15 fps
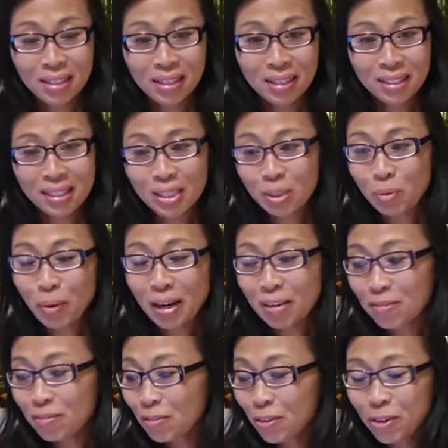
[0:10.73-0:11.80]
Let's just
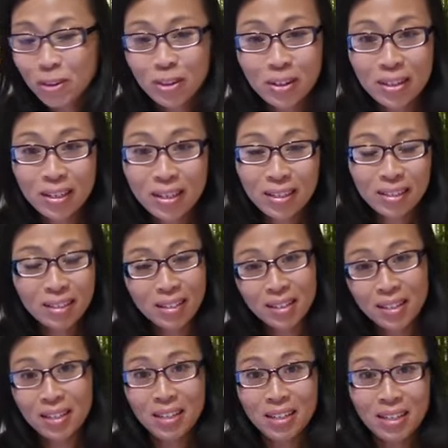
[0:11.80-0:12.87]
wait for
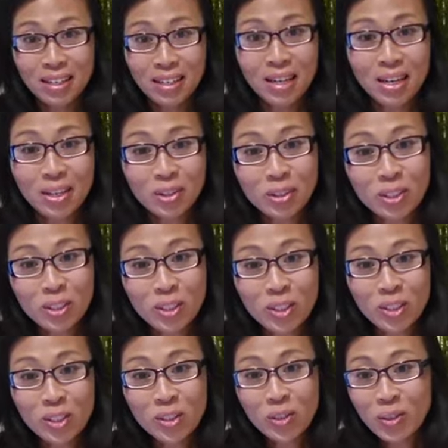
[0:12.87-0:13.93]
others to
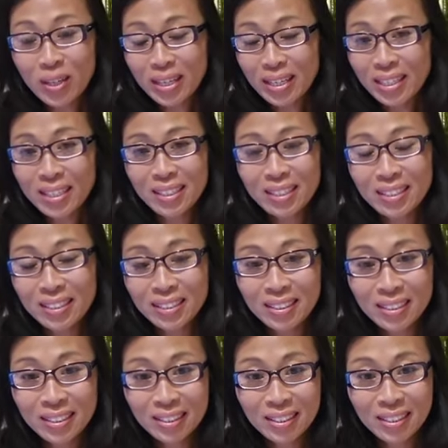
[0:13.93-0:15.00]
join.
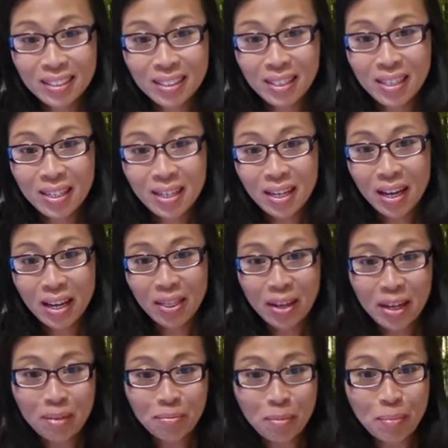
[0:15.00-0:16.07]
I
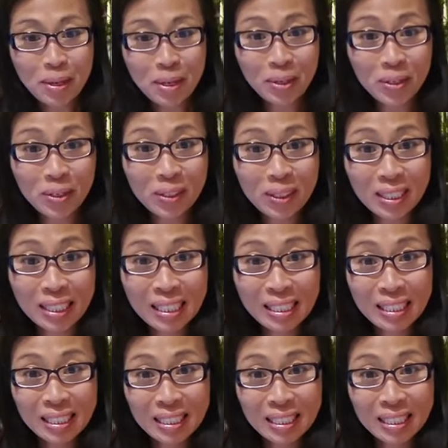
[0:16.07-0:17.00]
think I'm a bit early.